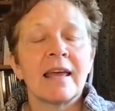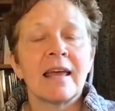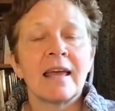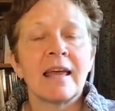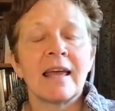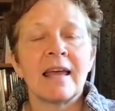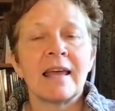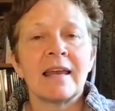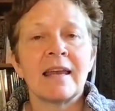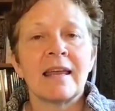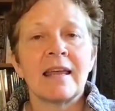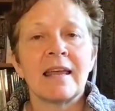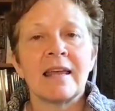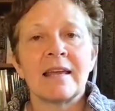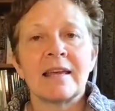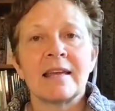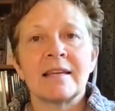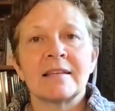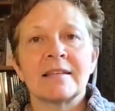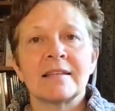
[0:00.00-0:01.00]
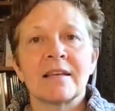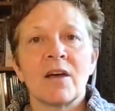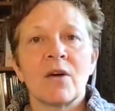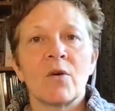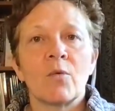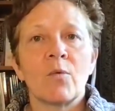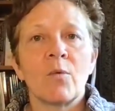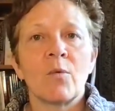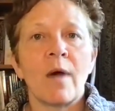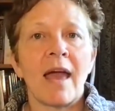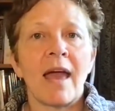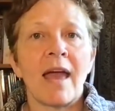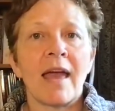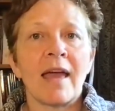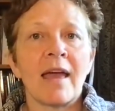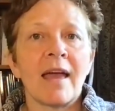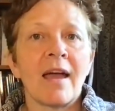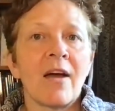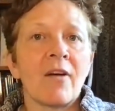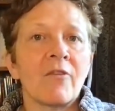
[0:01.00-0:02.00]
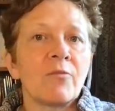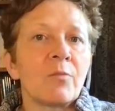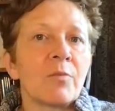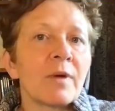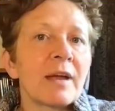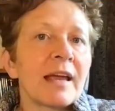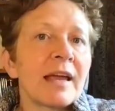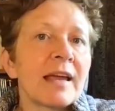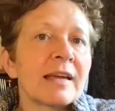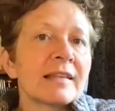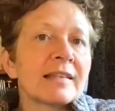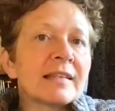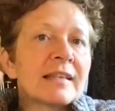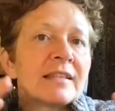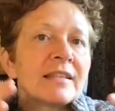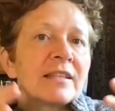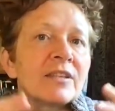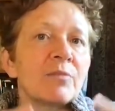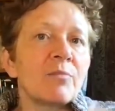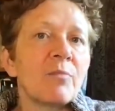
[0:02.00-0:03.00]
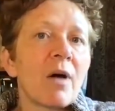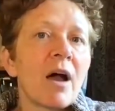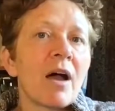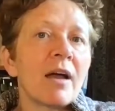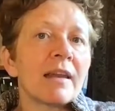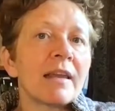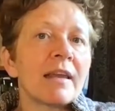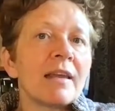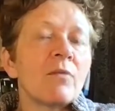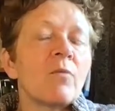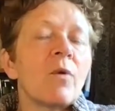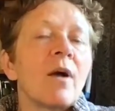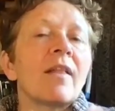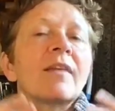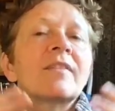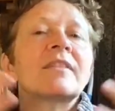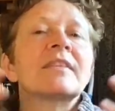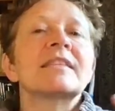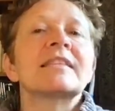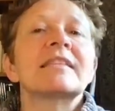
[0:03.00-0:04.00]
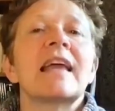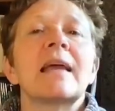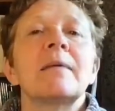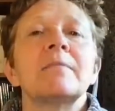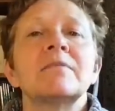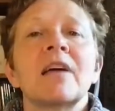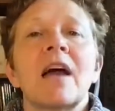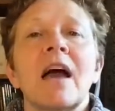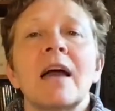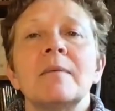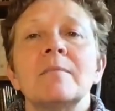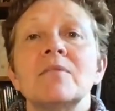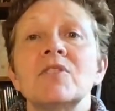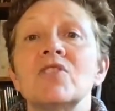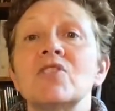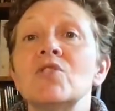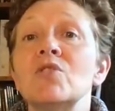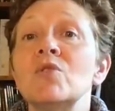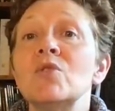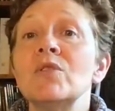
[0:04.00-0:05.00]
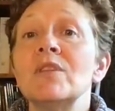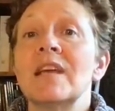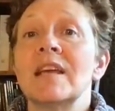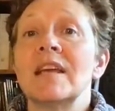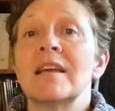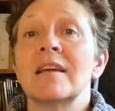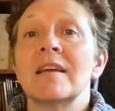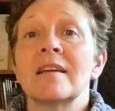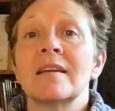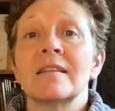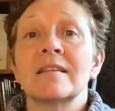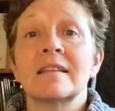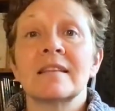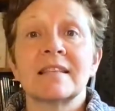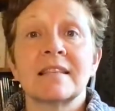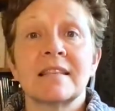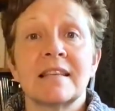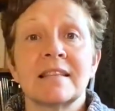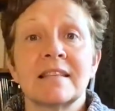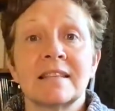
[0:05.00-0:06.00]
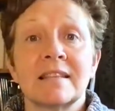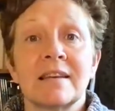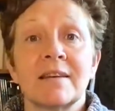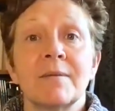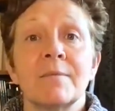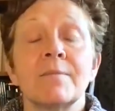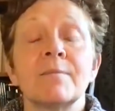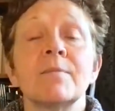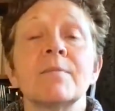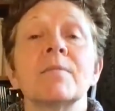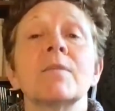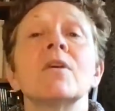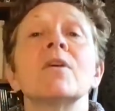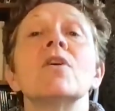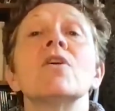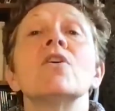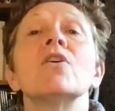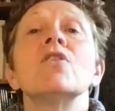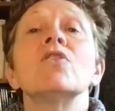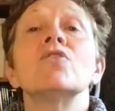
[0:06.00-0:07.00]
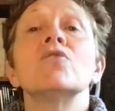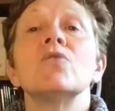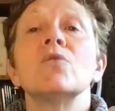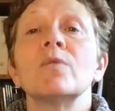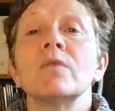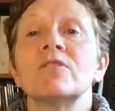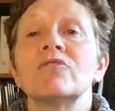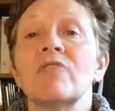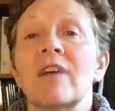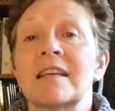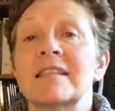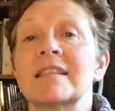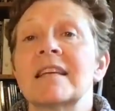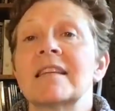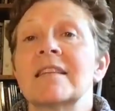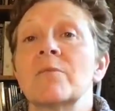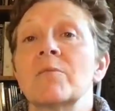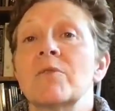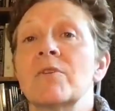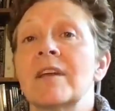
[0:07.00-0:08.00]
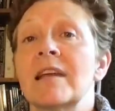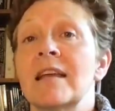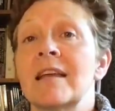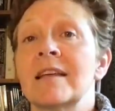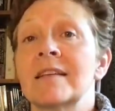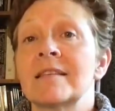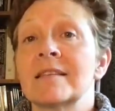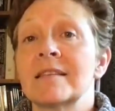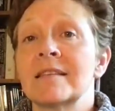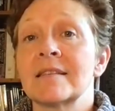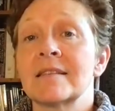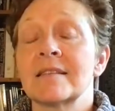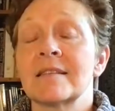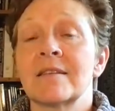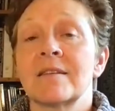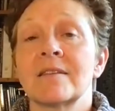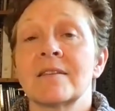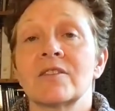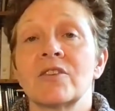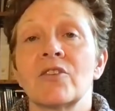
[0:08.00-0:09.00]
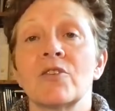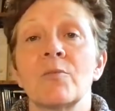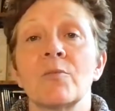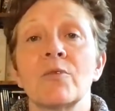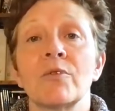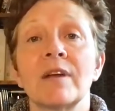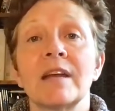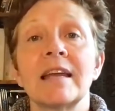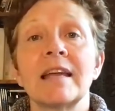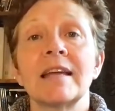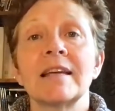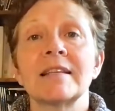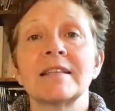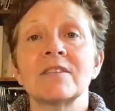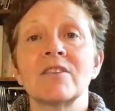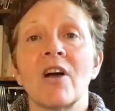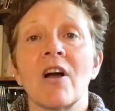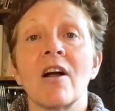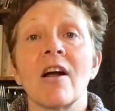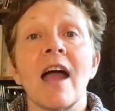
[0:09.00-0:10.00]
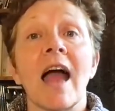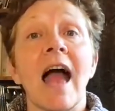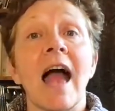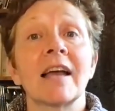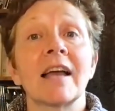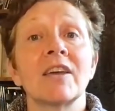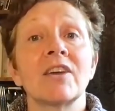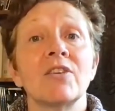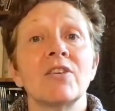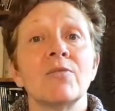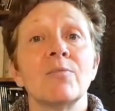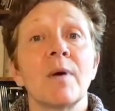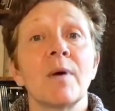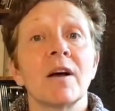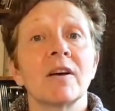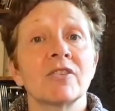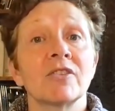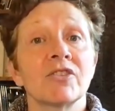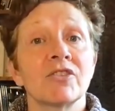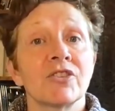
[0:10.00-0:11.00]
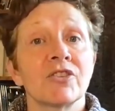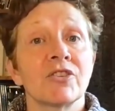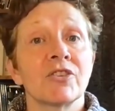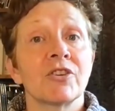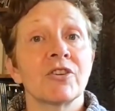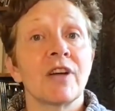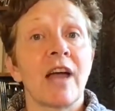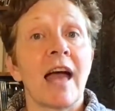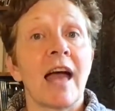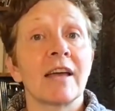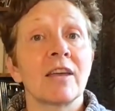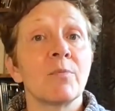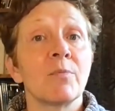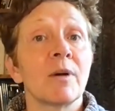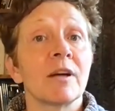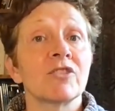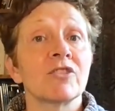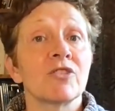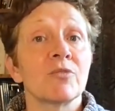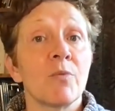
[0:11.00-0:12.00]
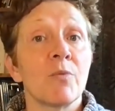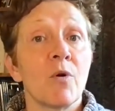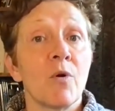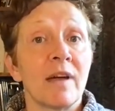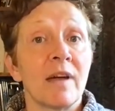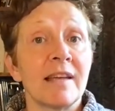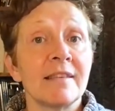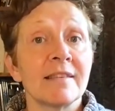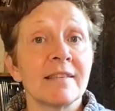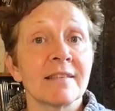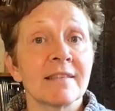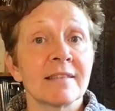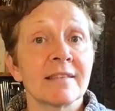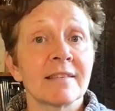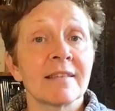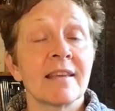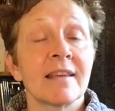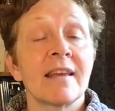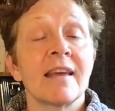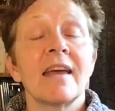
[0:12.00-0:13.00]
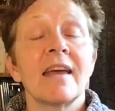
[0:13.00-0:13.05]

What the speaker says: it is a way of bringing us into the body while at the same time soothing the system through addressing the meridians. So the meridians are acupressure points.